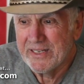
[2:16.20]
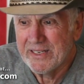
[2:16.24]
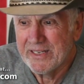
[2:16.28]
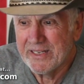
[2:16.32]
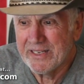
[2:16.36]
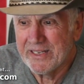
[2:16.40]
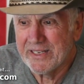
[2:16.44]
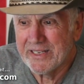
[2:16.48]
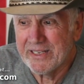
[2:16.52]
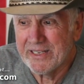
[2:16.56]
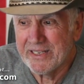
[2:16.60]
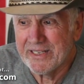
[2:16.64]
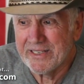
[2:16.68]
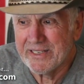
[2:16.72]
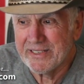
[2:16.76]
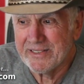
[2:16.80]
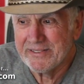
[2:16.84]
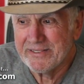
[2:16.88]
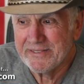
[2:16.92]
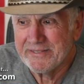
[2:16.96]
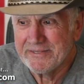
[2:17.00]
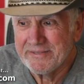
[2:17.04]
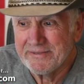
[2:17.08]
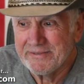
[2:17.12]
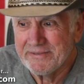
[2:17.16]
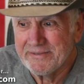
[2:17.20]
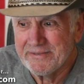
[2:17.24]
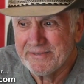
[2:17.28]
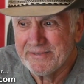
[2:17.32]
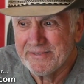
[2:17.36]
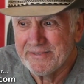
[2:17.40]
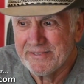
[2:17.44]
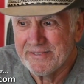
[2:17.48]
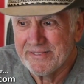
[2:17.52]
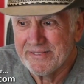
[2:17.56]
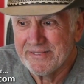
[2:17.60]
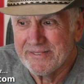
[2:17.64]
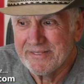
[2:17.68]
And again,
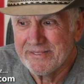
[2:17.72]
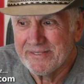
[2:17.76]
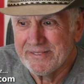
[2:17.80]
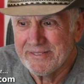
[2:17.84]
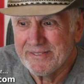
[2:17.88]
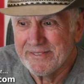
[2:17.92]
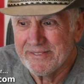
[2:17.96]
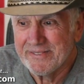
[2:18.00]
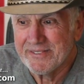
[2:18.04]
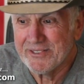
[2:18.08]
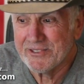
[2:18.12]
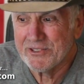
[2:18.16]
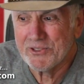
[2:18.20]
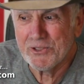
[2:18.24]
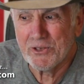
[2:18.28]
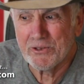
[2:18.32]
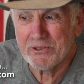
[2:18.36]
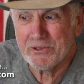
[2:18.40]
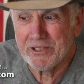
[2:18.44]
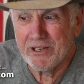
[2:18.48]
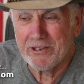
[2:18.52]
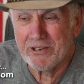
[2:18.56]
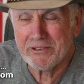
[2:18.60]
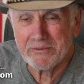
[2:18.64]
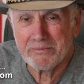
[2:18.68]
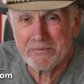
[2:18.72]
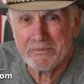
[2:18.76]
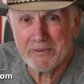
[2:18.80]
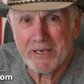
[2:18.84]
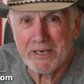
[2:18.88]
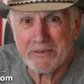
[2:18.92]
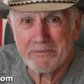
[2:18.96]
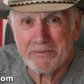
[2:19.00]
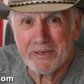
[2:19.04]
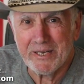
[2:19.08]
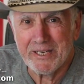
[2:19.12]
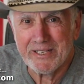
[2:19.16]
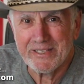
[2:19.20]
there's no doubt in my
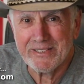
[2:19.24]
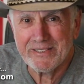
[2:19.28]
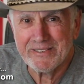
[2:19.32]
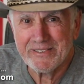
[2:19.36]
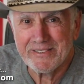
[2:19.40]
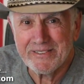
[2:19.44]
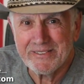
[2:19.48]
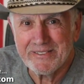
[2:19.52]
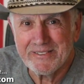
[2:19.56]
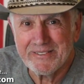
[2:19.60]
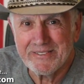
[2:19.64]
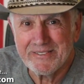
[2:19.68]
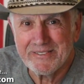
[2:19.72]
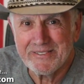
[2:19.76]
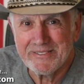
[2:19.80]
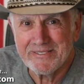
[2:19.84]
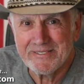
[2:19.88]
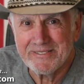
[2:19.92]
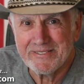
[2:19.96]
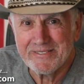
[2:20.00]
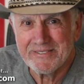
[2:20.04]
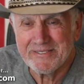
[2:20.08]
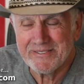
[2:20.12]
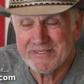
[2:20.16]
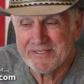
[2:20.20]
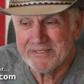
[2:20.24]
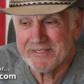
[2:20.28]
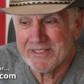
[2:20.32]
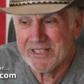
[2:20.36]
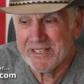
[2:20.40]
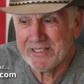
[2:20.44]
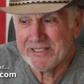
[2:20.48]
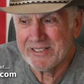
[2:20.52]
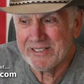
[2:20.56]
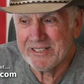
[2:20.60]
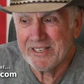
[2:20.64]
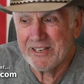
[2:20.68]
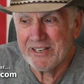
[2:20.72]
mind
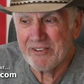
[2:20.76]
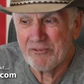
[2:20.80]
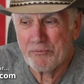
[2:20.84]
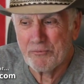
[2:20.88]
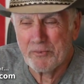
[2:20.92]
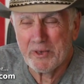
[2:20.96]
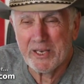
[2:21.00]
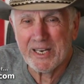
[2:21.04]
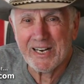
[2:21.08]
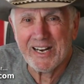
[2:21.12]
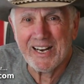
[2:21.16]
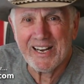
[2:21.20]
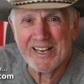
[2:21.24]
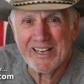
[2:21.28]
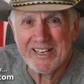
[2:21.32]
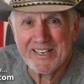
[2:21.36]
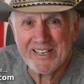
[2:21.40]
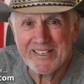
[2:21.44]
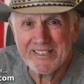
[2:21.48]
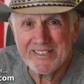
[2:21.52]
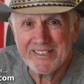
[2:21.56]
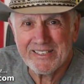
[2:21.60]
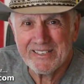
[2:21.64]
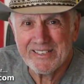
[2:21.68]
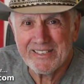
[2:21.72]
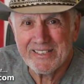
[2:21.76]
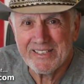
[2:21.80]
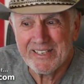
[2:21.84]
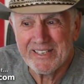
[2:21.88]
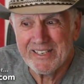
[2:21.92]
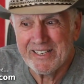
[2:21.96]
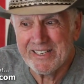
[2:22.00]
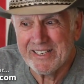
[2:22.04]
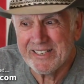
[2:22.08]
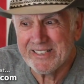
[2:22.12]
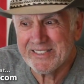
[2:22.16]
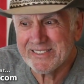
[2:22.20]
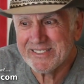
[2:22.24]
that the FBI
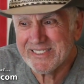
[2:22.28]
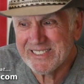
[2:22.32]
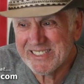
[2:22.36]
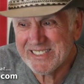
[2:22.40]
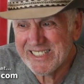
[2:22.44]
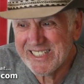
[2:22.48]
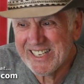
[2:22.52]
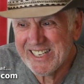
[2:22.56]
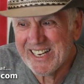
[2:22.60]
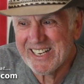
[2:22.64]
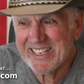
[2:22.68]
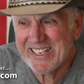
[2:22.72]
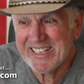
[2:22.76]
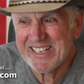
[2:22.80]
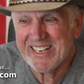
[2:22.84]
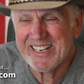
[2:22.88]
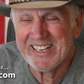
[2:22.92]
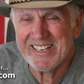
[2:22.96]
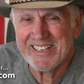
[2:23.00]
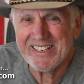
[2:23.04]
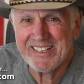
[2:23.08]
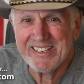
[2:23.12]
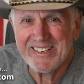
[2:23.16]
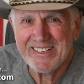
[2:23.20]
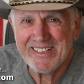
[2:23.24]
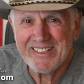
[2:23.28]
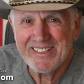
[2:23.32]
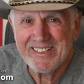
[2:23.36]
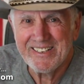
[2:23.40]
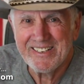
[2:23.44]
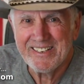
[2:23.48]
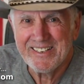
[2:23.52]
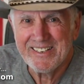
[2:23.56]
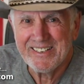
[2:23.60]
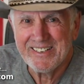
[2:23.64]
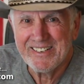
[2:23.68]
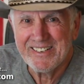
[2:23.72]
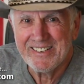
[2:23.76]
and the CIA
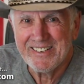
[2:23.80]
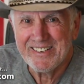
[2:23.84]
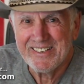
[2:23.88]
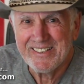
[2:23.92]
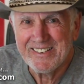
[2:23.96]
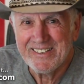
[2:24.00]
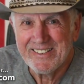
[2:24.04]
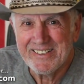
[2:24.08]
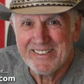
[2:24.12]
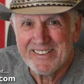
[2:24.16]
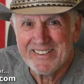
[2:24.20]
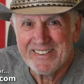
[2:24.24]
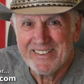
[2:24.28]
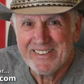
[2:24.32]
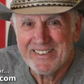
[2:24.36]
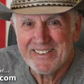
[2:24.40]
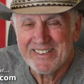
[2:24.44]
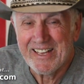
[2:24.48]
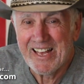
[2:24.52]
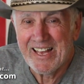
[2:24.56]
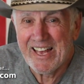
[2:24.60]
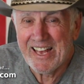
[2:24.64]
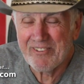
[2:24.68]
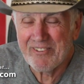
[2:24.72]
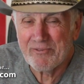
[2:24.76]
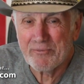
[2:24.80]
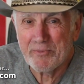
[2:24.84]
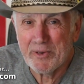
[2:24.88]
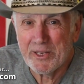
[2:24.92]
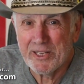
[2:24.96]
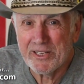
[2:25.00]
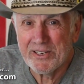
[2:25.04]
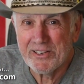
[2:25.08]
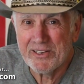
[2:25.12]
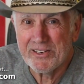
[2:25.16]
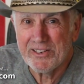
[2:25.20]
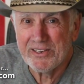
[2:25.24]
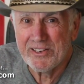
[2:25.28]
have
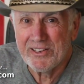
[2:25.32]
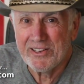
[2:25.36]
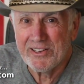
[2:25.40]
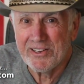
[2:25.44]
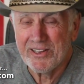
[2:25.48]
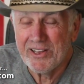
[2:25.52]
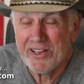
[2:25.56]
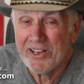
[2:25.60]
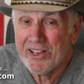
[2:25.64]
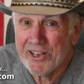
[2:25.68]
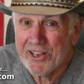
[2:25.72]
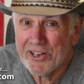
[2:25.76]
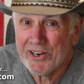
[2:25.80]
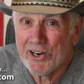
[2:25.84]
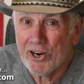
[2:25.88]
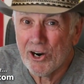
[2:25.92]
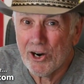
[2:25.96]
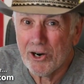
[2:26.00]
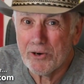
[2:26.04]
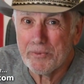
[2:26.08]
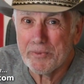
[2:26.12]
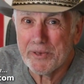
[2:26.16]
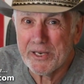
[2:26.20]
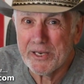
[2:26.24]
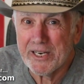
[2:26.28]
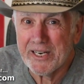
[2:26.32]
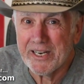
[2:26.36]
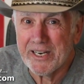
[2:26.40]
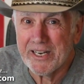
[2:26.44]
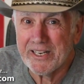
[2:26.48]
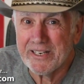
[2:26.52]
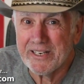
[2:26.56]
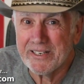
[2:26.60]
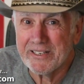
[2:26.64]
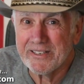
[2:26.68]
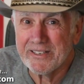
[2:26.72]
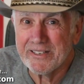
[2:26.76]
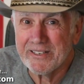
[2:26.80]
been and are
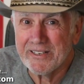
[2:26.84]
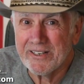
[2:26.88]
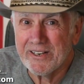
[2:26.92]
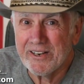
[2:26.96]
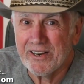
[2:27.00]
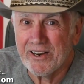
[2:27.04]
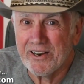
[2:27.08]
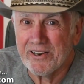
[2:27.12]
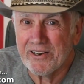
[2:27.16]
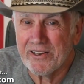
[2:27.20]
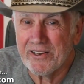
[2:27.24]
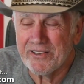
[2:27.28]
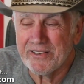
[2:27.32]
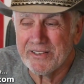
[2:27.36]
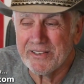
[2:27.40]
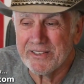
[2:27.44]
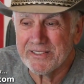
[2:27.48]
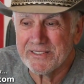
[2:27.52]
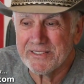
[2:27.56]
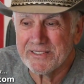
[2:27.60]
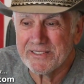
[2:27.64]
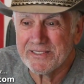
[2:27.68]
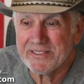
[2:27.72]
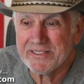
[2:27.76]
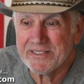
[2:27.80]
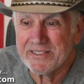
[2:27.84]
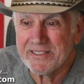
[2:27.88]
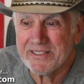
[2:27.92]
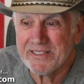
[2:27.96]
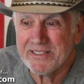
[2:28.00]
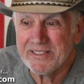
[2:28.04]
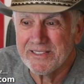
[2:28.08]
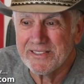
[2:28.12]
behind all of these